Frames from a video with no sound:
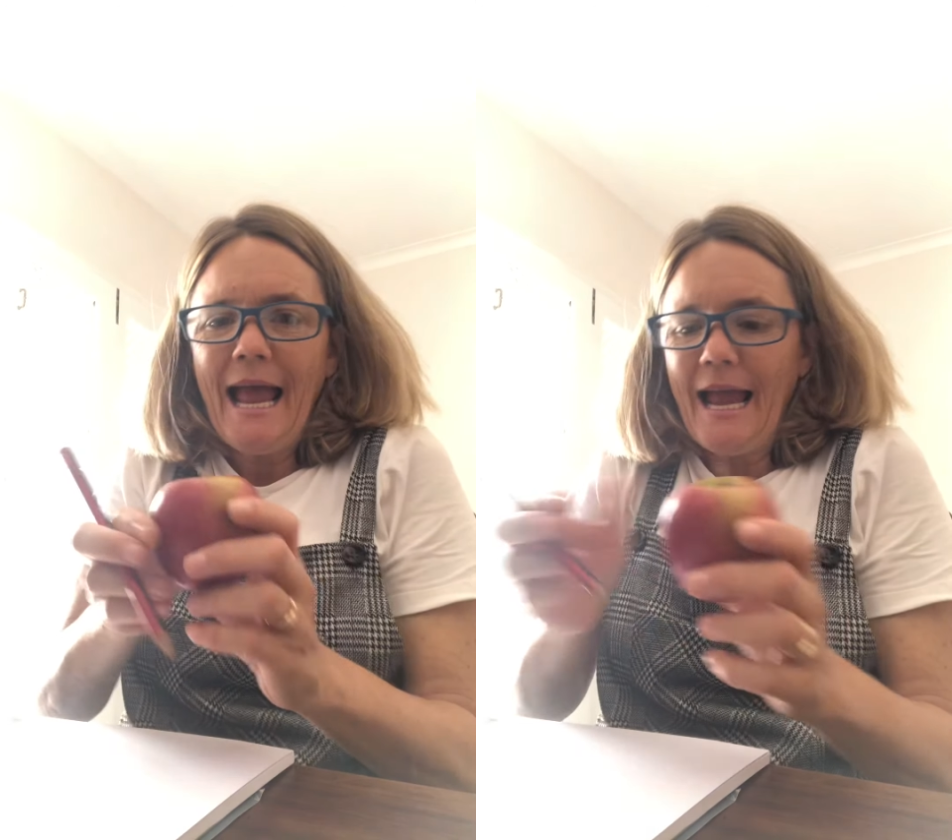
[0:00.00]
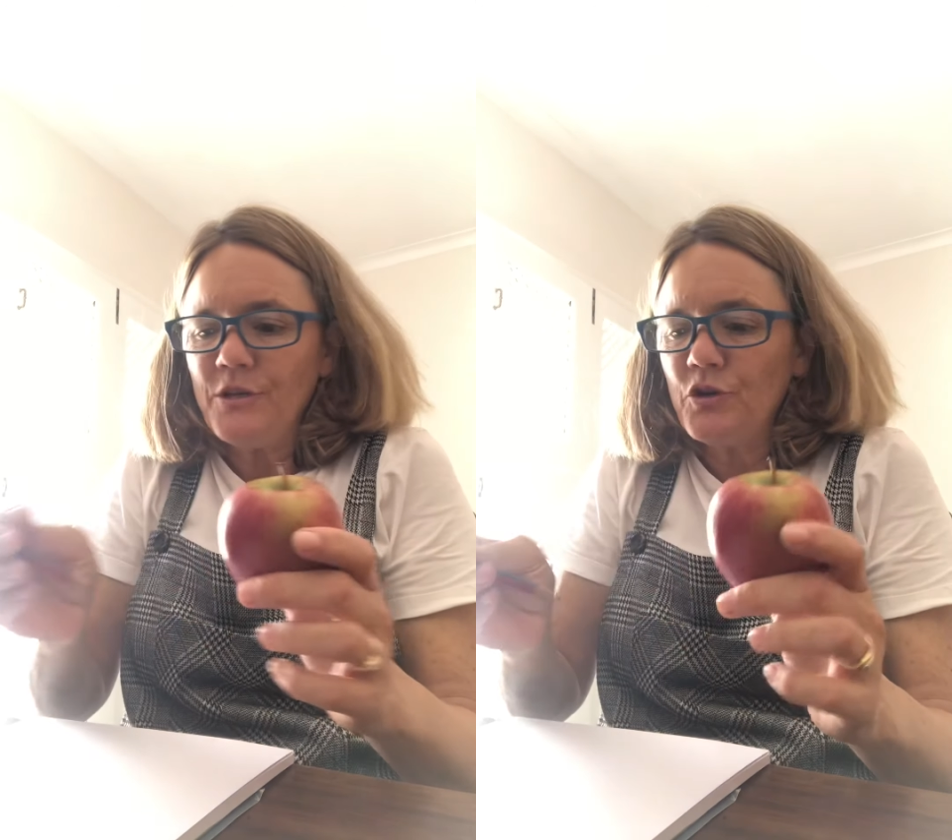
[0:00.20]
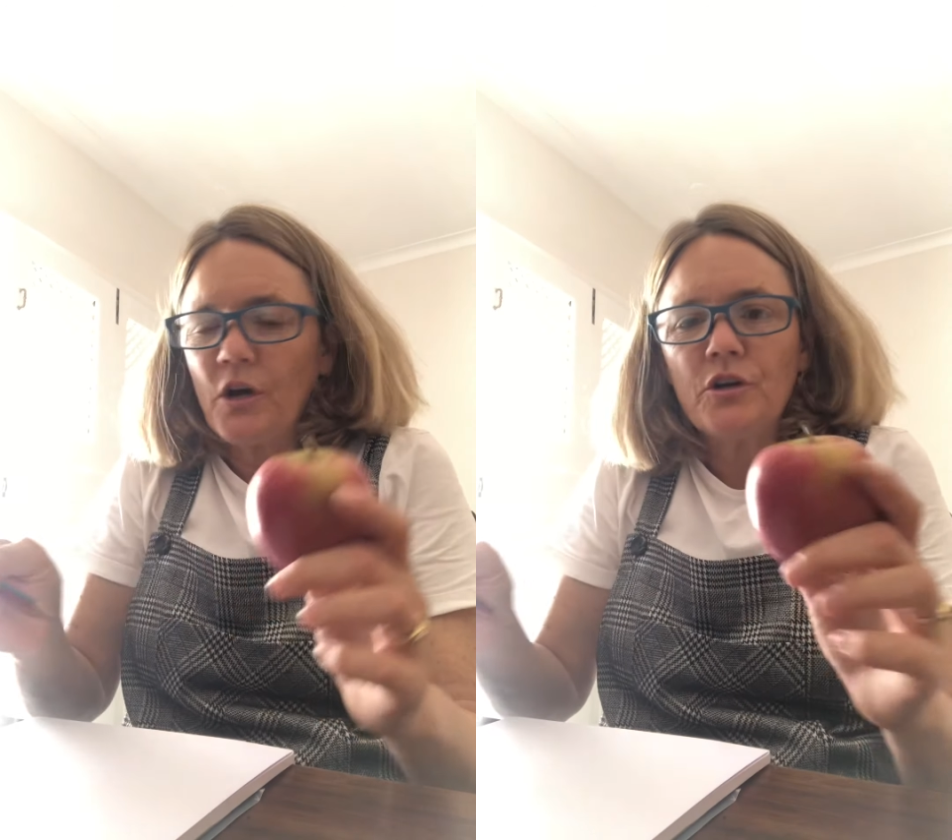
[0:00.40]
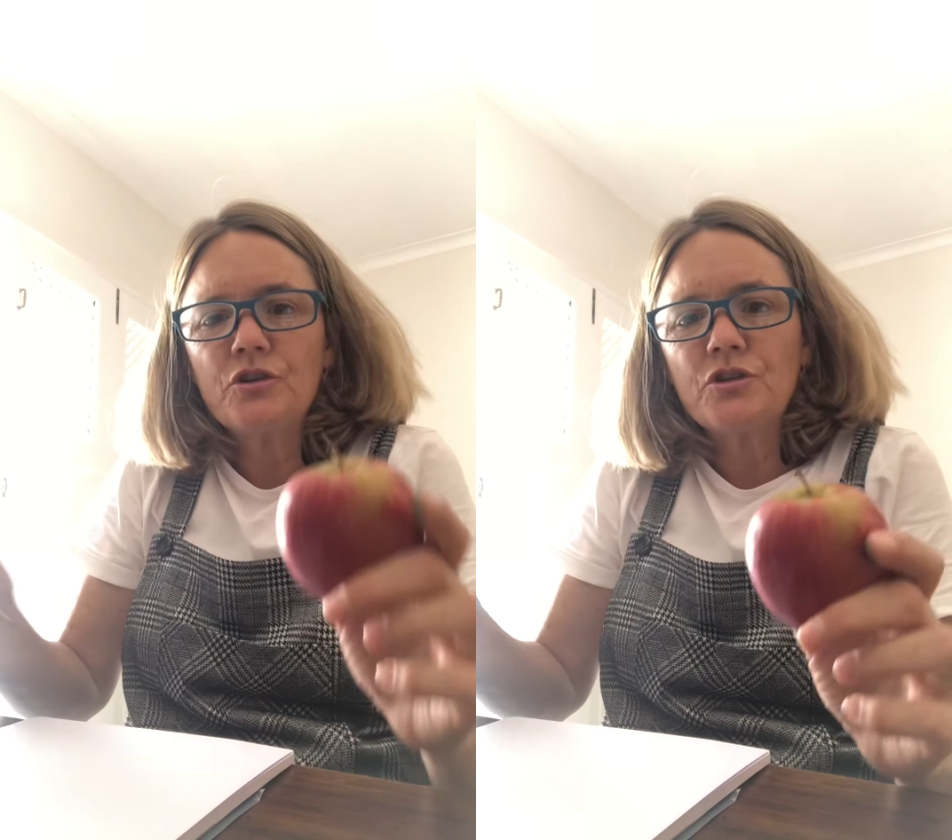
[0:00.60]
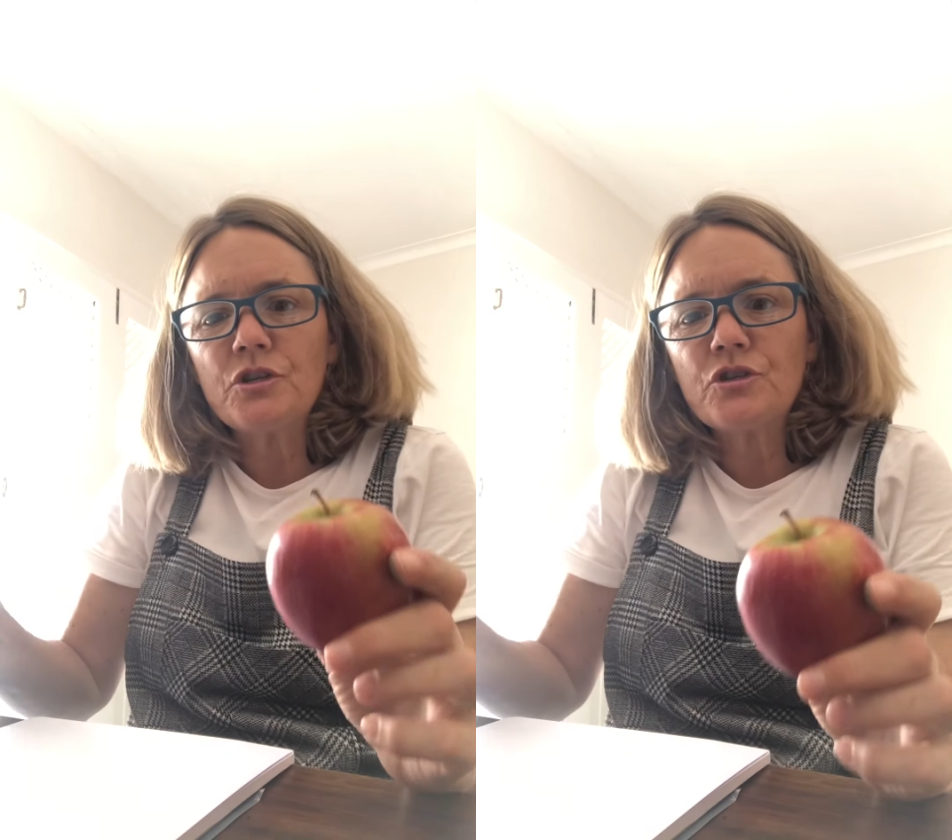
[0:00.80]
And you're going to
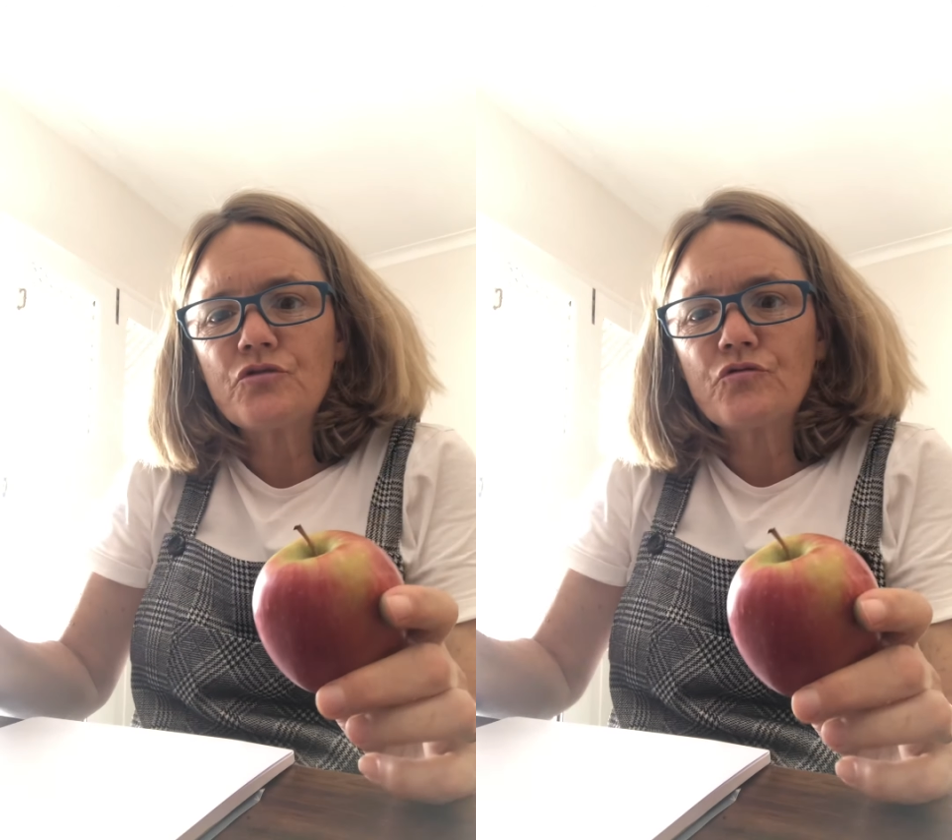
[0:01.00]
just